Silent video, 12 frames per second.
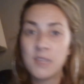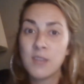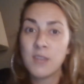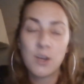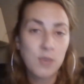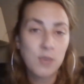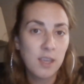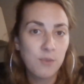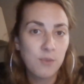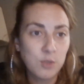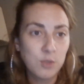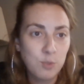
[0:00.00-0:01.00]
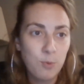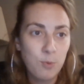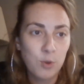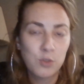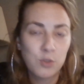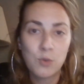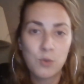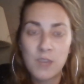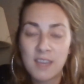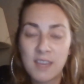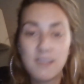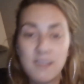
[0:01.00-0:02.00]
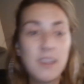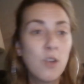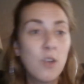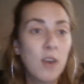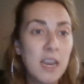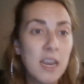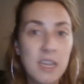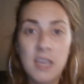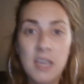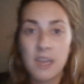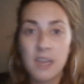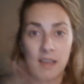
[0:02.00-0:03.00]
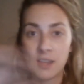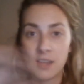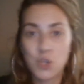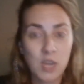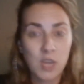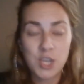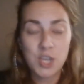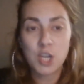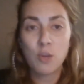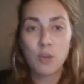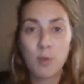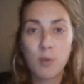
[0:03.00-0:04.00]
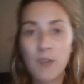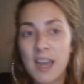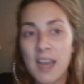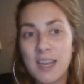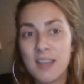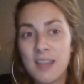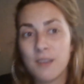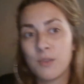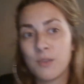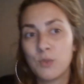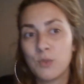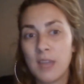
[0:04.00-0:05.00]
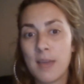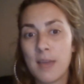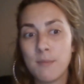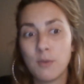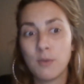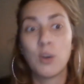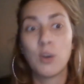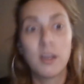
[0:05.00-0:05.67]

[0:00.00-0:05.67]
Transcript: if they're looking for support through VAT or any education you're providing to them